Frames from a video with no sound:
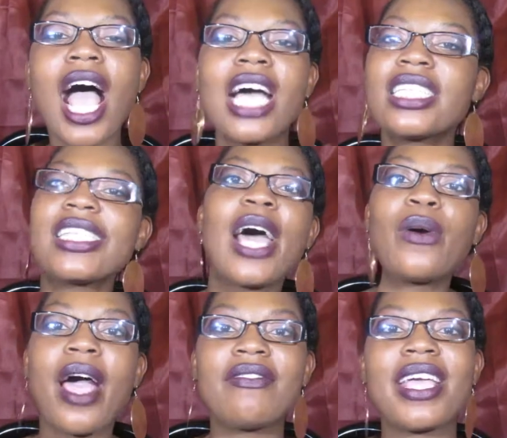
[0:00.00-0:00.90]
I
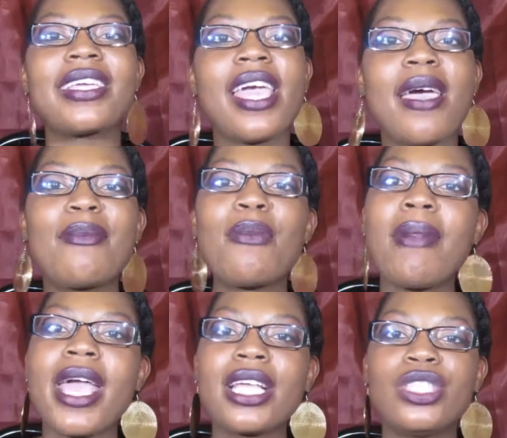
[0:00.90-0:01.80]
don't have a
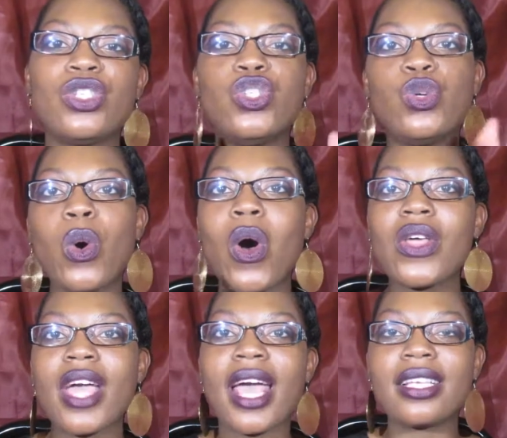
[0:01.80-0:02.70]
cameraman to do
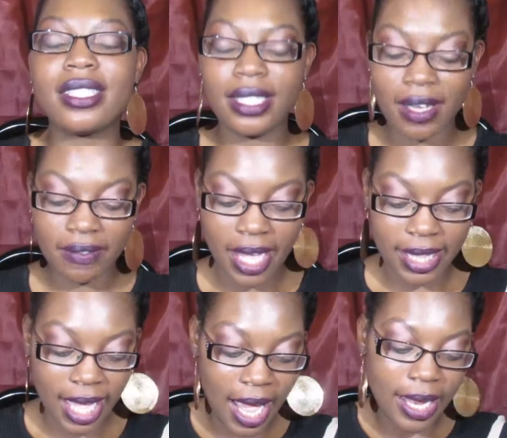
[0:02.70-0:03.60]
all that and stuff like
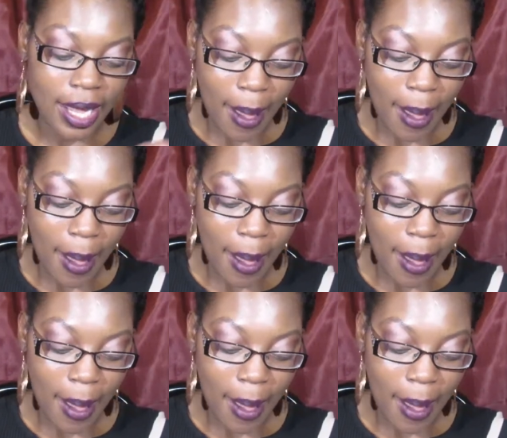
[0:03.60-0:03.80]
that.